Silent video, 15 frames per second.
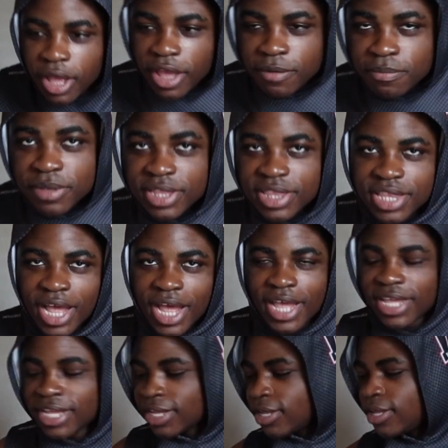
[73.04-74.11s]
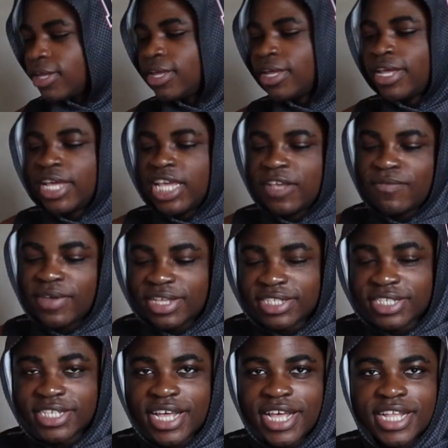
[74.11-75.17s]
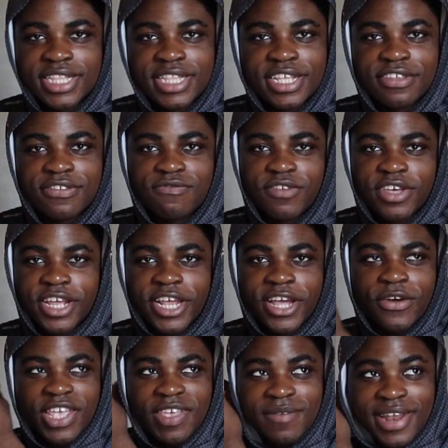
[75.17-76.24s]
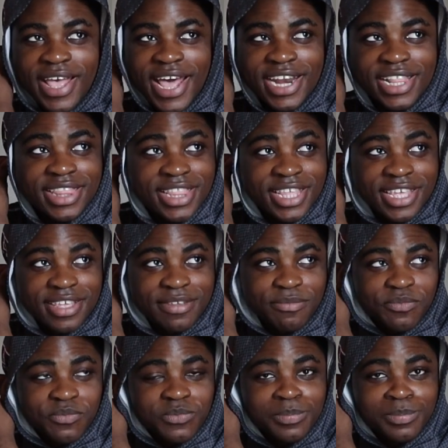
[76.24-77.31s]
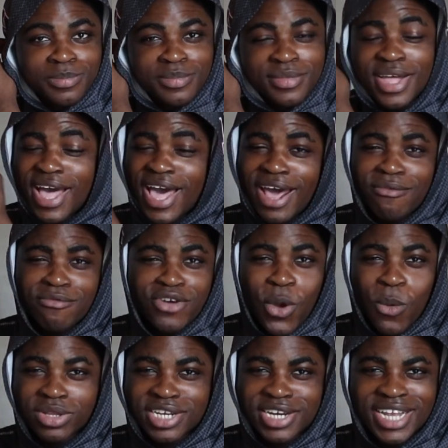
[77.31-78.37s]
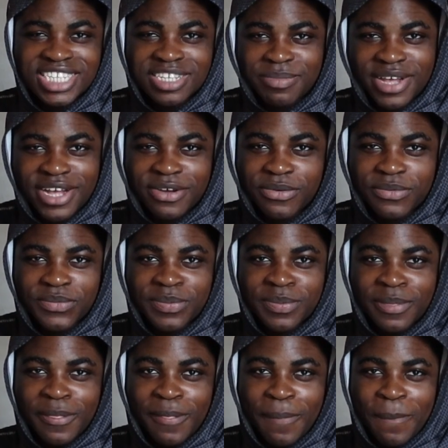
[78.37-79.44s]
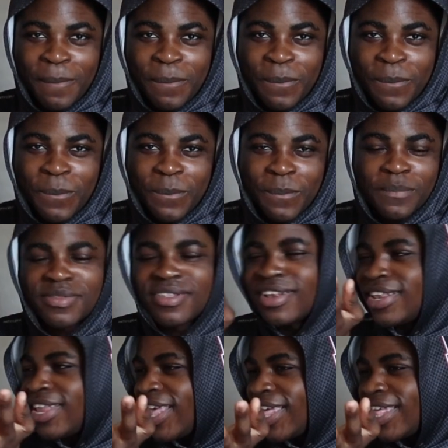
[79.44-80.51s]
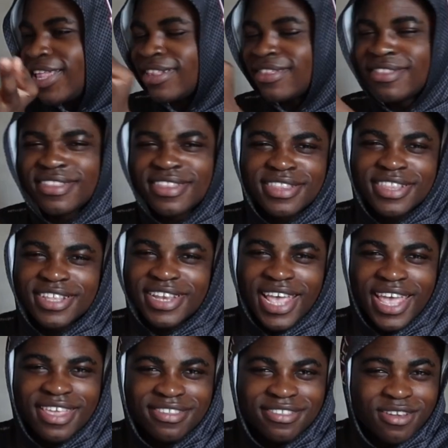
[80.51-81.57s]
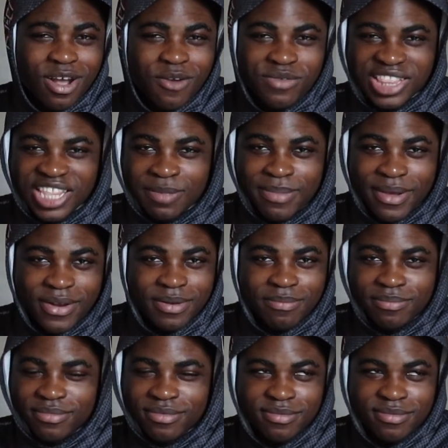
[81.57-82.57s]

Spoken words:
I'd be lying if I said this video even had a theme. I don't know what today's about. Today, the day is not really about,